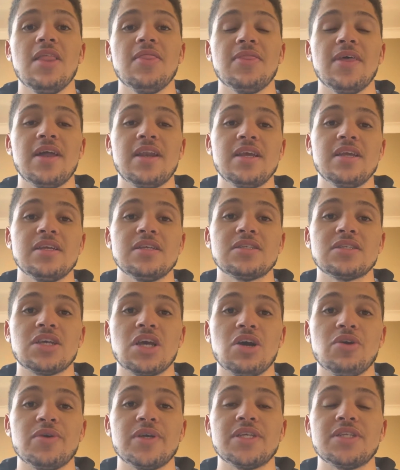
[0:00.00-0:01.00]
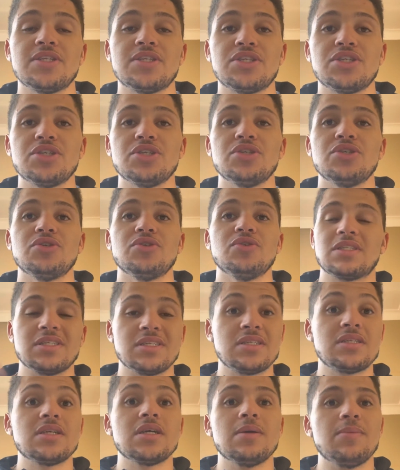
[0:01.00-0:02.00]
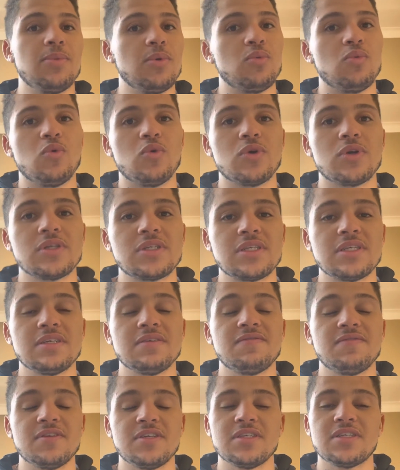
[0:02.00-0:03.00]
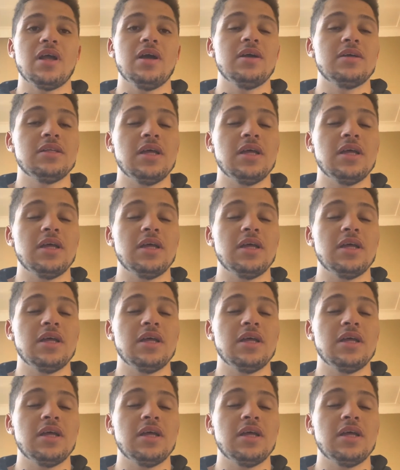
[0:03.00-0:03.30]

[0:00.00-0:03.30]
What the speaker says: that is going to disturb the water surface.